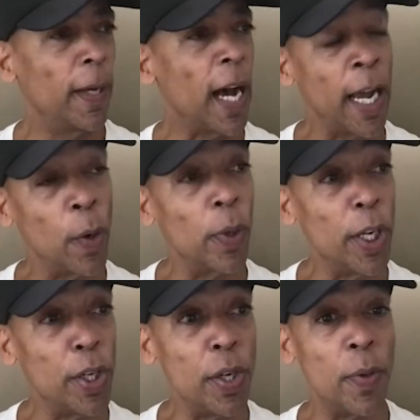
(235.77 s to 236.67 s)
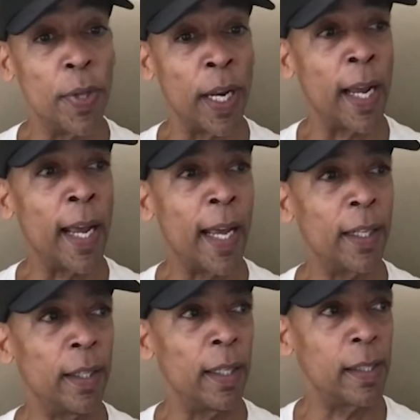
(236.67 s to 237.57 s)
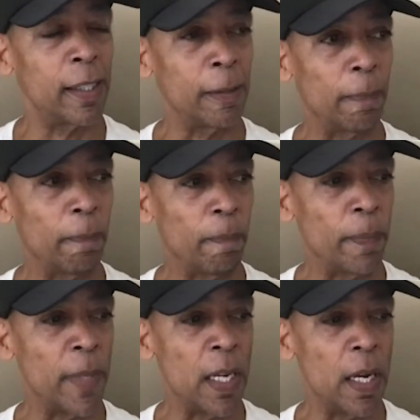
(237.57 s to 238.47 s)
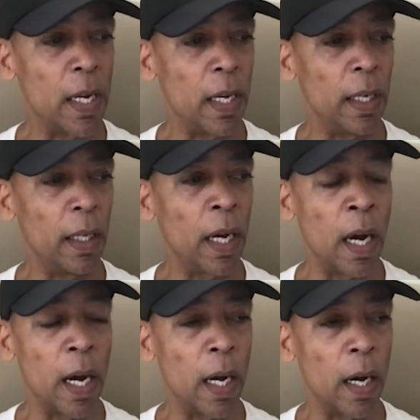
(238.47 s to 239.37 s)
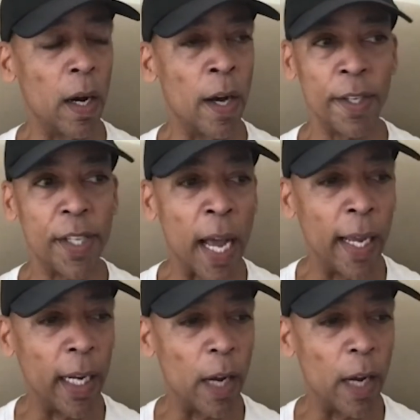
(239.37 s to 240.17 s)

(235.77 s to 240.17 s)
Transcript: I only knew that I had this Uh, undying